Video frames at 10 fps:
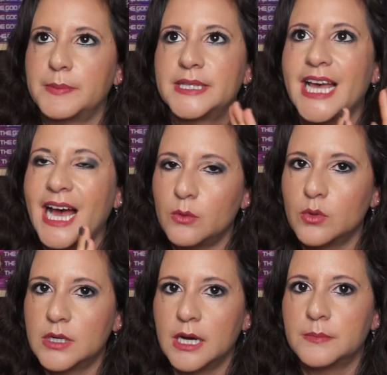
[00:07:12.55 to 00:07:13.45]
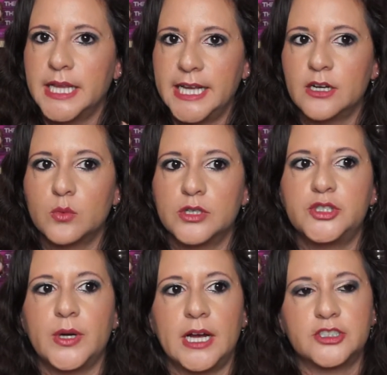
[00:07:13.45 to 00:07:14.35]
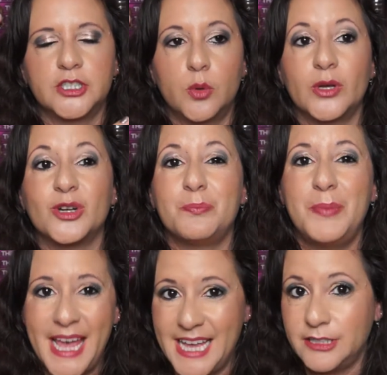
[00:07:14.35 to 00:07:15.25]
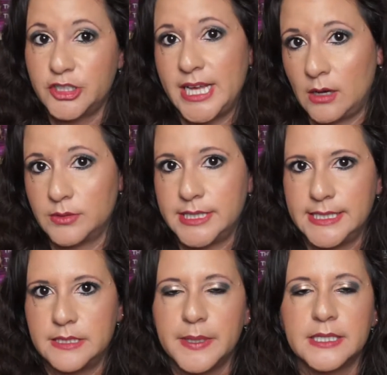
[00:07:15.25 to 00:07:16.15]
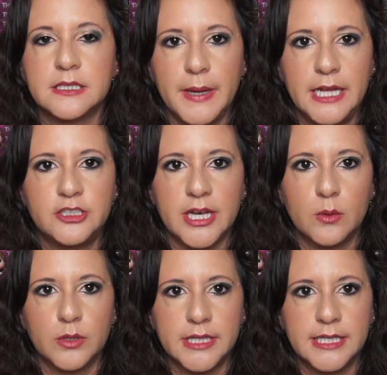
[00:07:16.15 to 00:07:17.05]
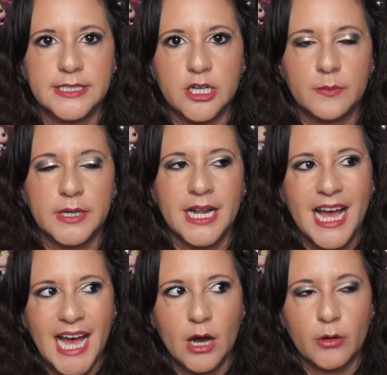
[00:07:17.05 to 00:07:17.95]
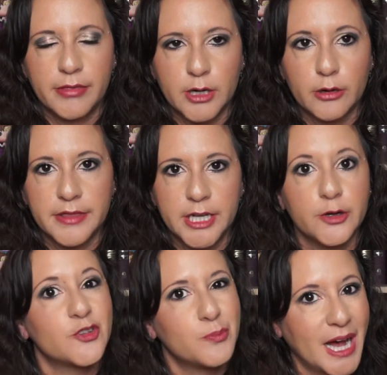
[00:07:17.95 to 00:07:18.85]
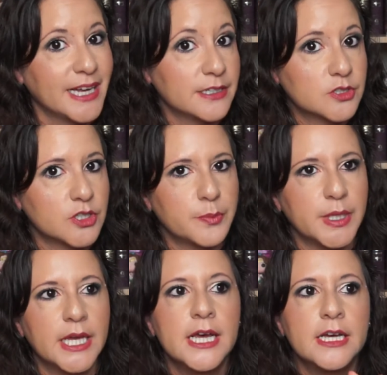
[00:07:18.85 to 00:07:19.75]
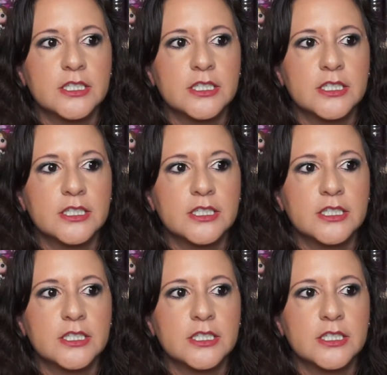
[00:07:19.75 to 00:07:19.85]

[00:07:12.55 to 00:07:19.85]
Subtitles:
but that will come later once you actually know what your page count is, because the page count will then determine how thick or thin your spine is going to be.